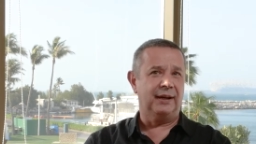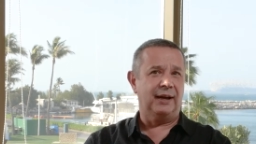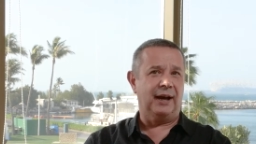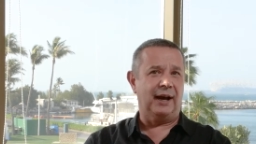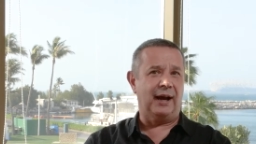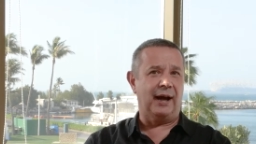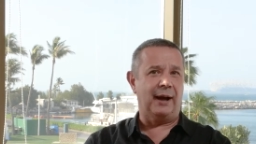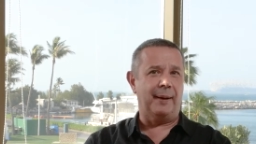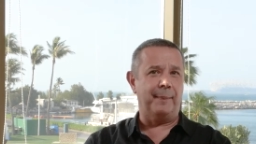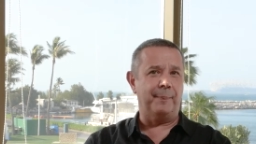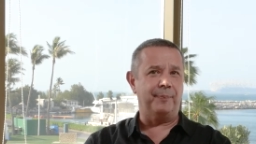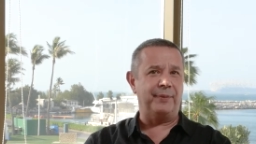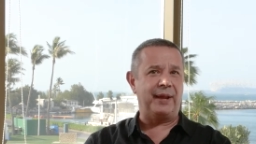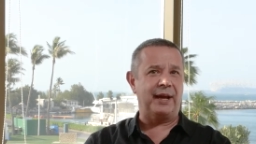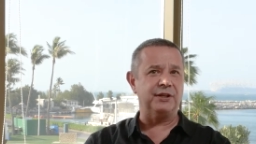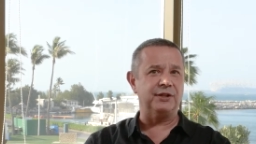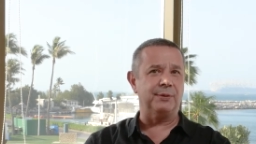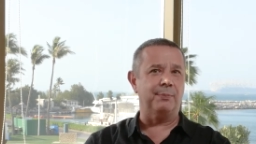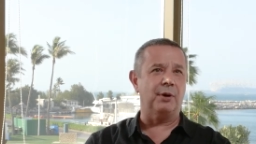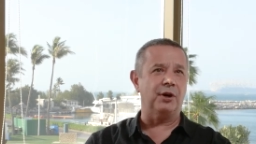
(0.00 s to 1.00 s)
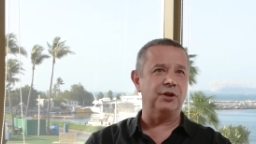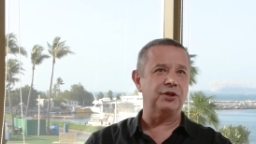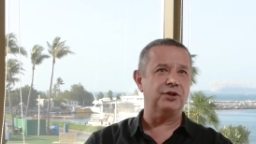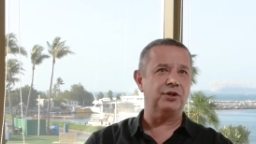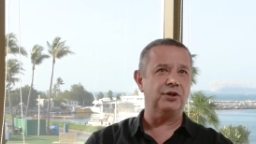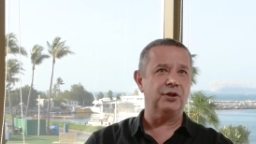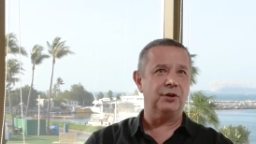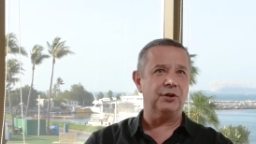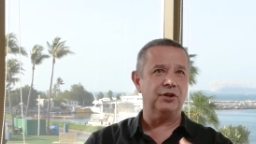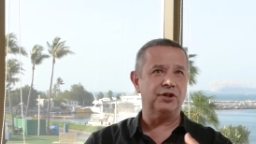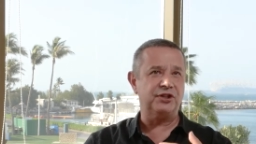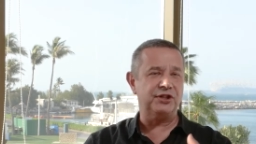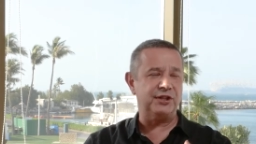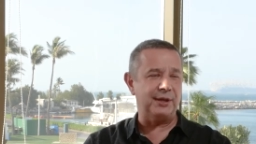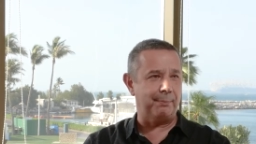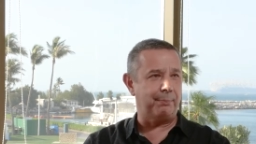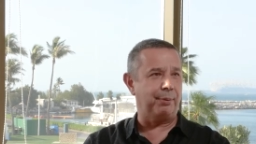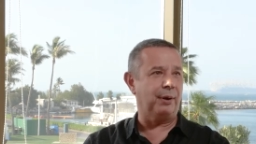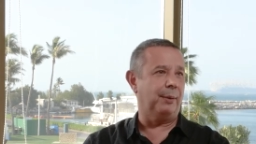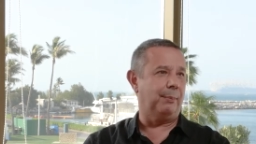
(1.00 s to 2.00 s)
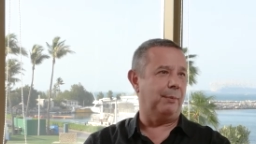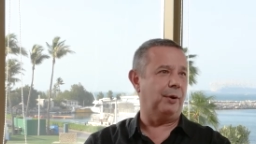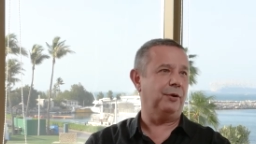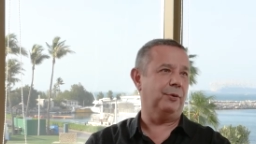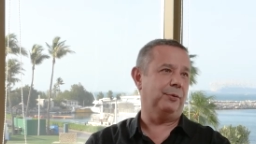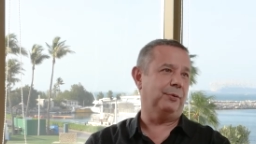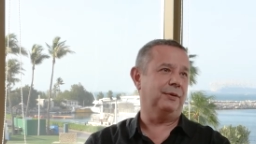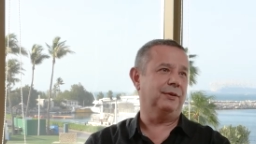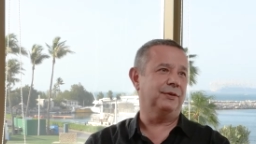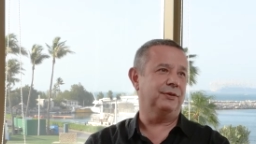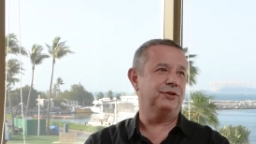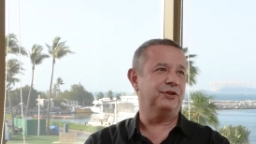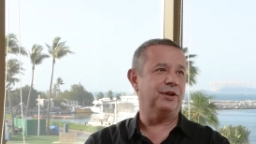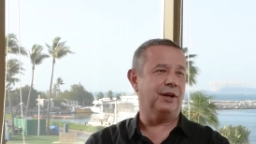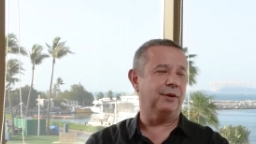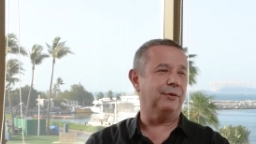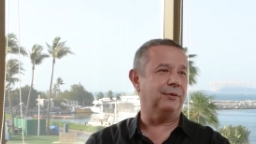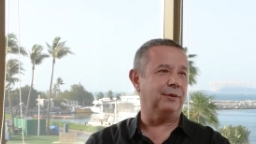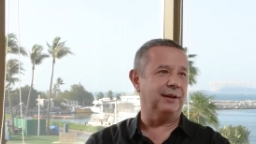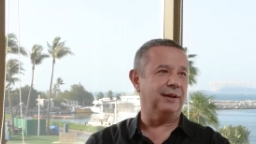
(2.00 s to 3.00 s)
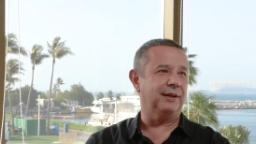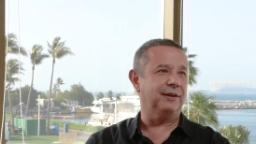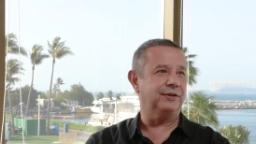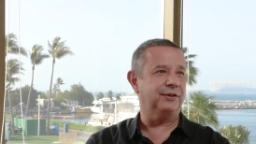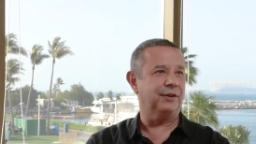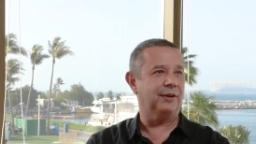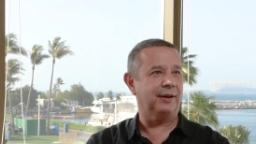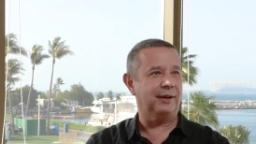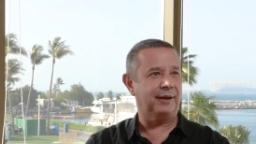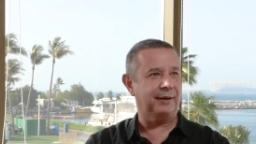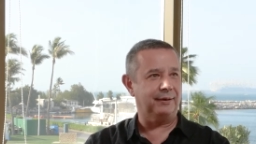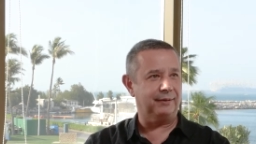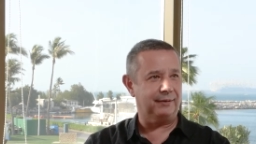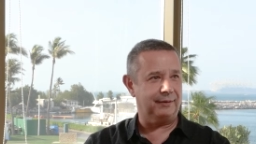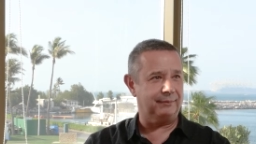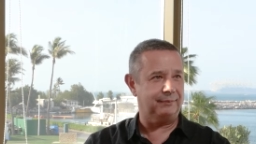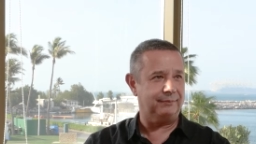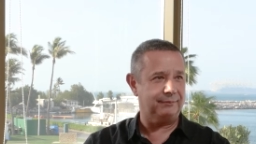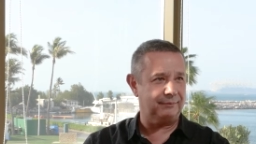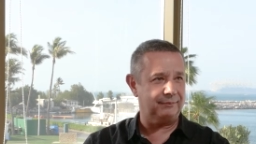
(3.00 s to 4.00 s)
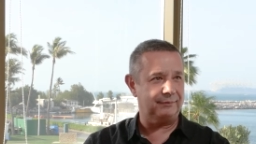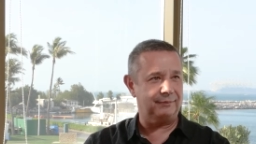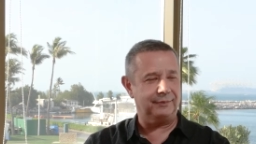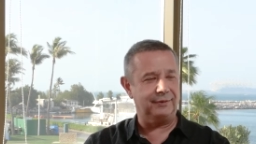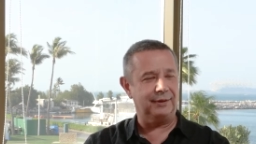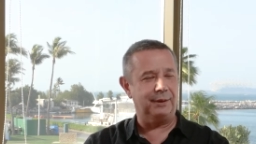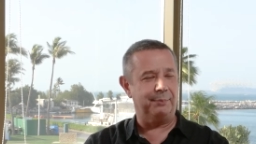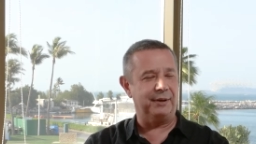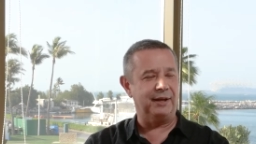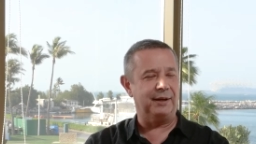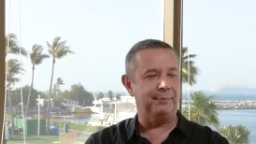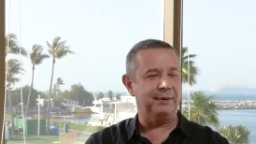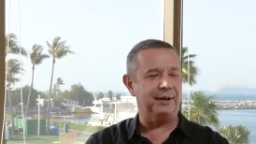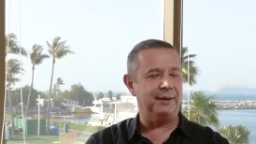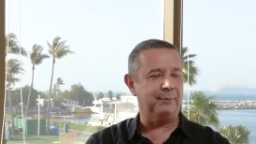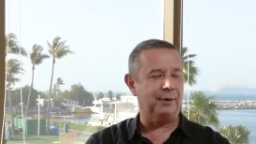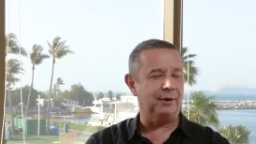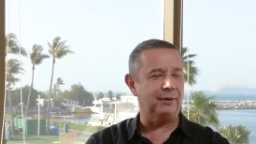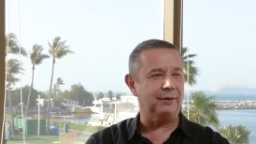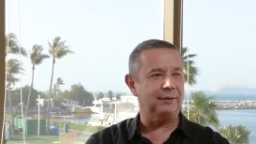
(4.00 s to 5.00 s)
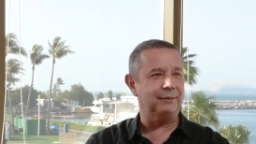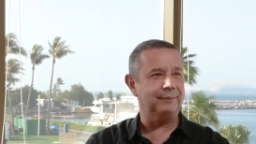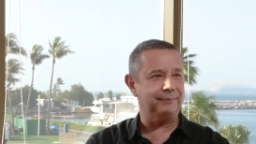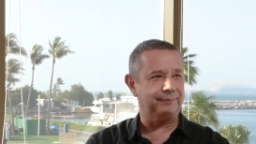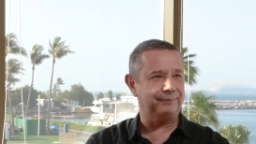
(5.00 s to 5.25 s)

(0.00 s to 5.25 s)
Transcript: has a much simpler model generally. So the B2B model.